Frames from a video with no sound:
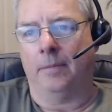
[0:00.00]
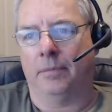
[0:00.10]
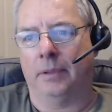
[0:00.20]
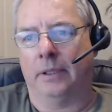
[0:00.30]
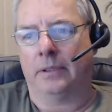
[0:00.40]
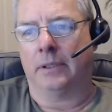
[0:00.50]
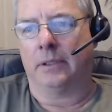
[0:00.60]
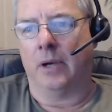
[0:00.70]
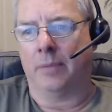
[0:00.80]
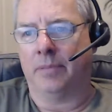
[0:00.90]
But
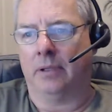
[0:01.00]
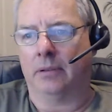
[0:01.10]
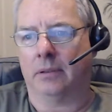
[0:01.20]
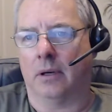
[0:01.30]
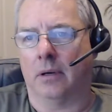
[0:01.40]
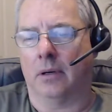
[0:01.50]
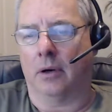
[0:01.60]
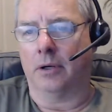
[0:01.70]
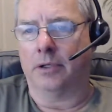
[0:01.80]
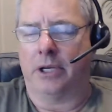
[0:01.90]
you know, I built
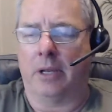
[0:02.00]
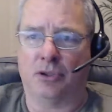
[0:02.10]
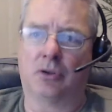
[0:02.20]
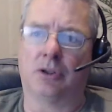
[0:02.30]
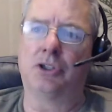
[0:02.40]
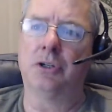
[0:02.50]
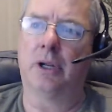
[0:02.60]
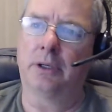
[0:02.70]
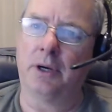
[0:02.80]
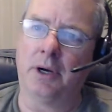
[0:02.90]
our
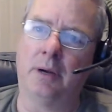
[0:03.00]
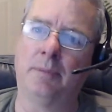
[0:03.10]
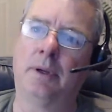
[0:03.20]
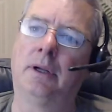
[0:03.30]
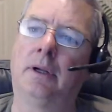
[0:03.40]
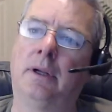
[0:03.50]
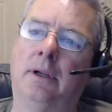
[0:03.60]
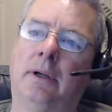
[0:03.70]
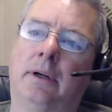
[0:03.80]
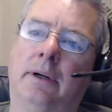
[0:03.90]
jwschristian.com,
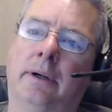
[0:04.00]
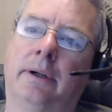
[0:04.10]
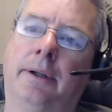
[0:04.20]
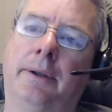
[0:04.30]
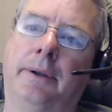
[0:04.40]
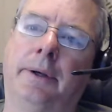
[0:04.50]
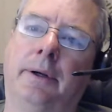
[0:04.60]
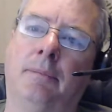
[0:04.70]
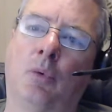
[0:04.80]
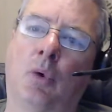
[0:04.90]
and
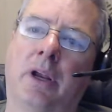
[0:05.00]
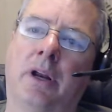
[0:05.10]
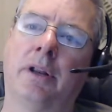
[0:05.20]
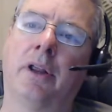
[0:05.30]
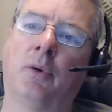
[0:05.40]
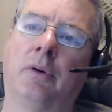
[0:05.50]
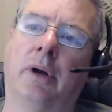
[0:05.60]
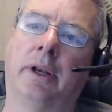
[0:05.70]
working on another one right